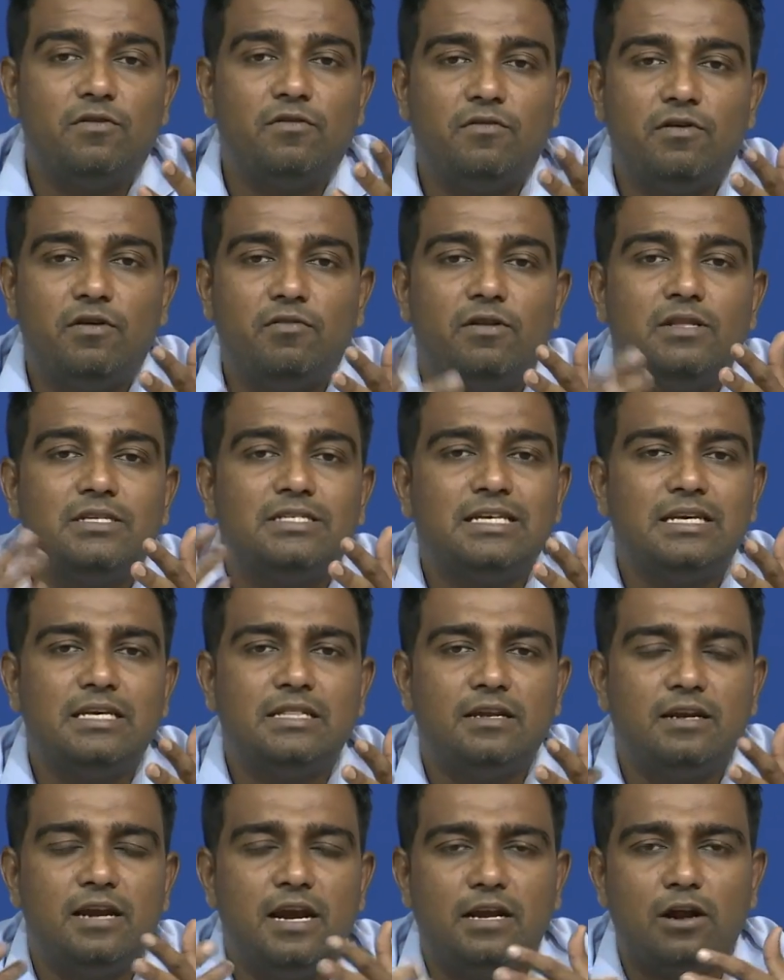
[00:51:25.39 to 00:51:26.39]
we will see
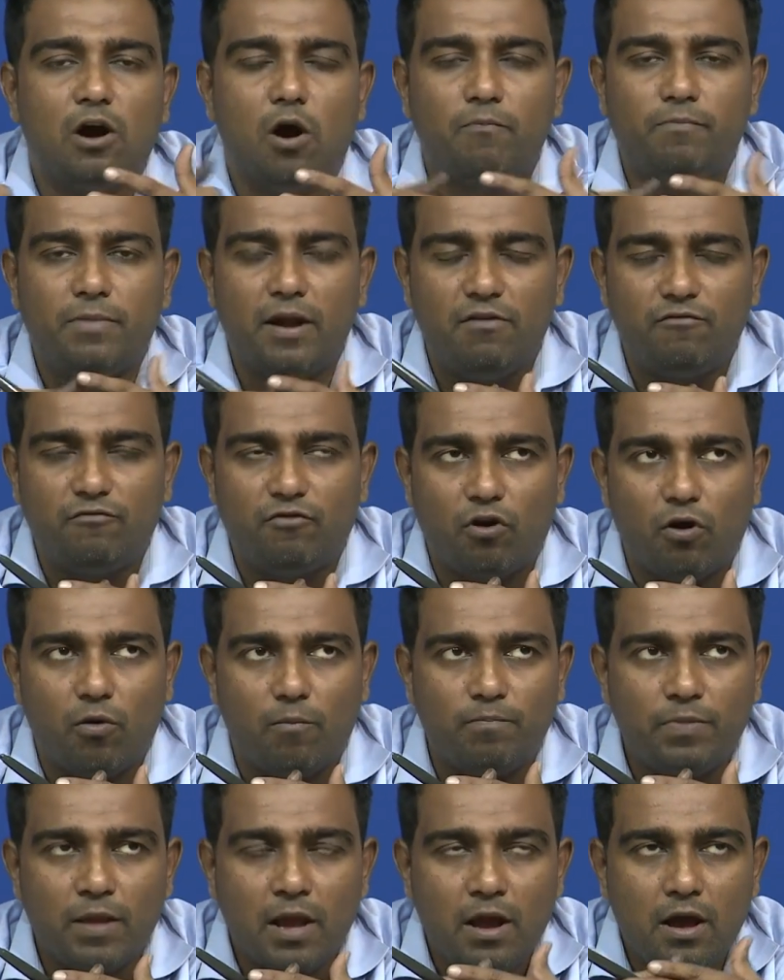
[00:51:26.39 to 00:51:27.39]
the data obtained
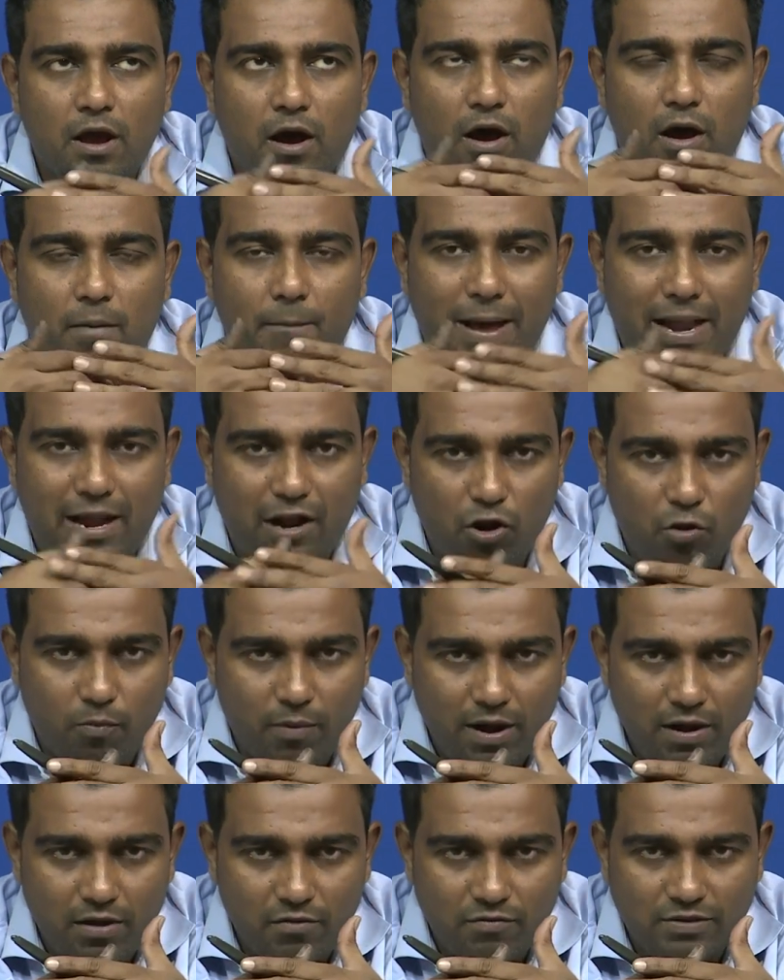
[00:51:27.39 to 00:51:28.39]
from uh,
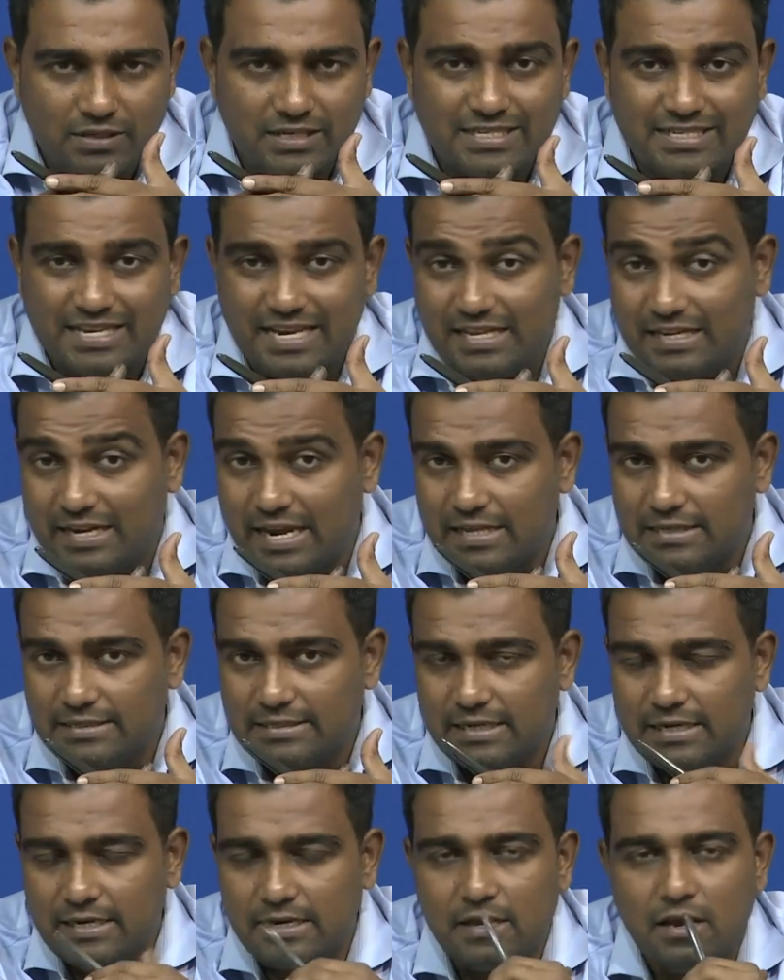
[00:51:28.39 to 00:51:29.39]
melanoma which is skin
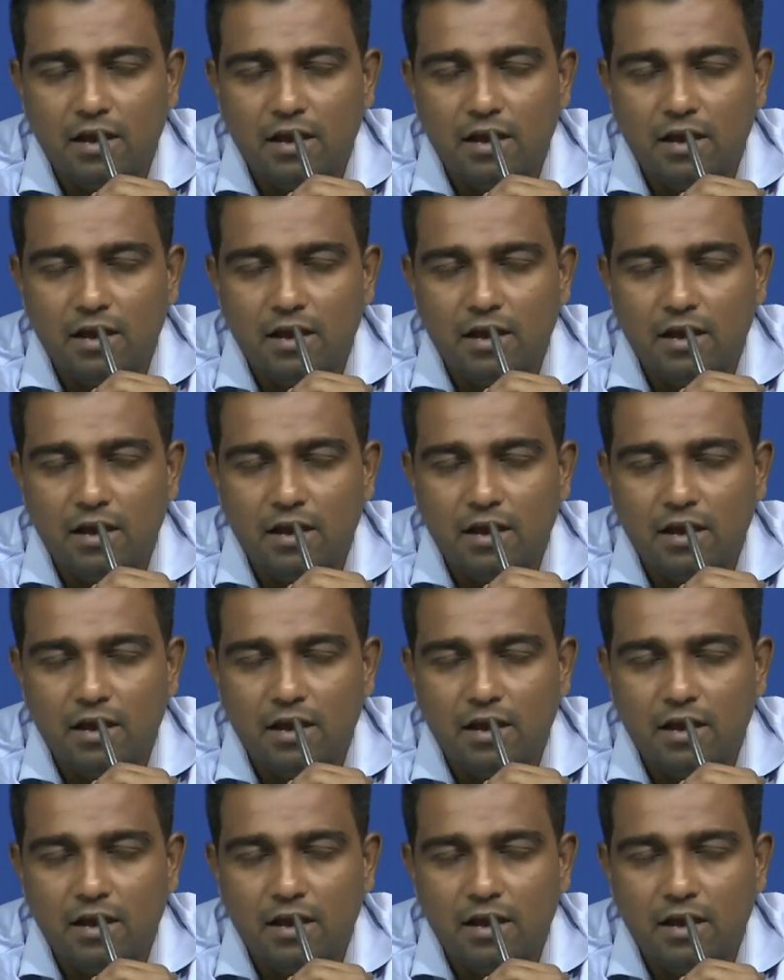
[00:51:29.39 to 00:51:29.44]
cancer